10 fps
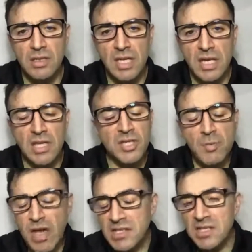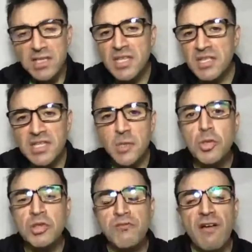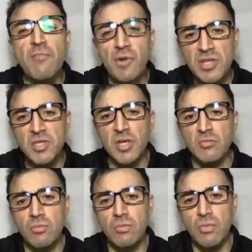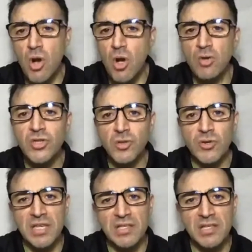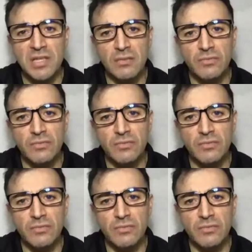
In some cases, it's easy to identify, but in some, not so easy.